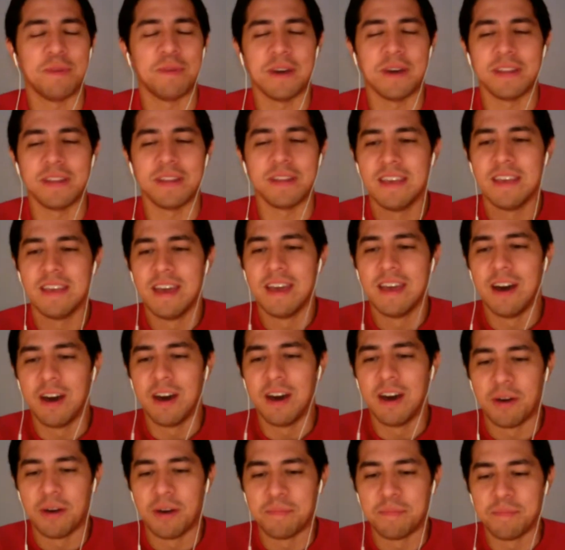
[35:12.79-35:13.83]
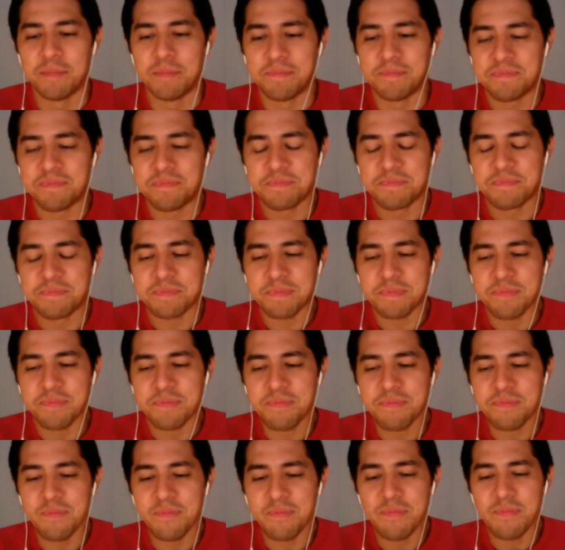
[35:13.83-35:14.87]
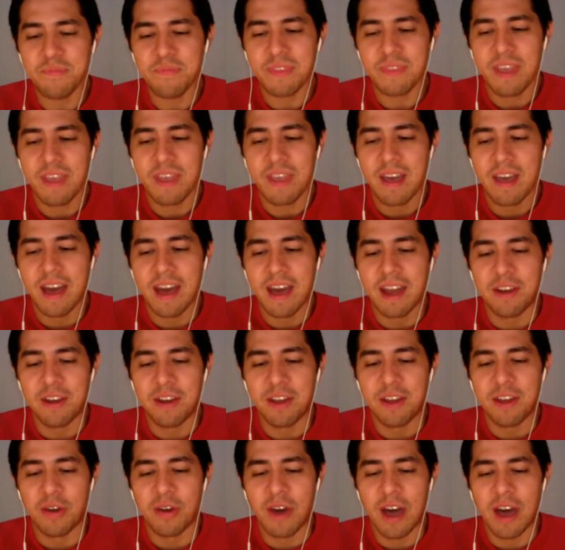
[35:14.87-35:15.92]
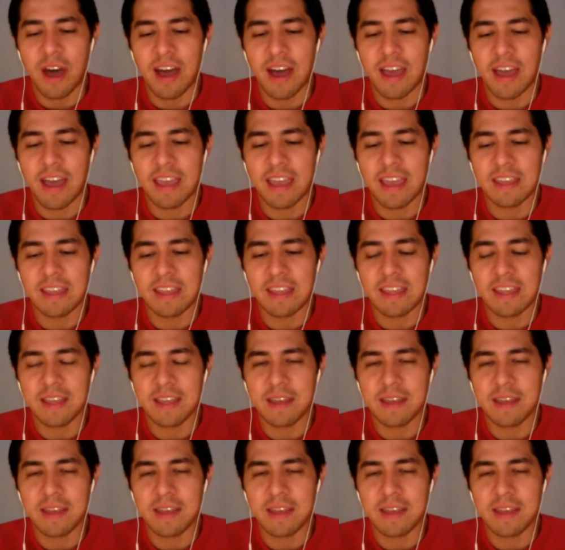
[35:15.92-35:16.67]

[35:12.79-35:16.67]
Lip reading: but um, I don't know. My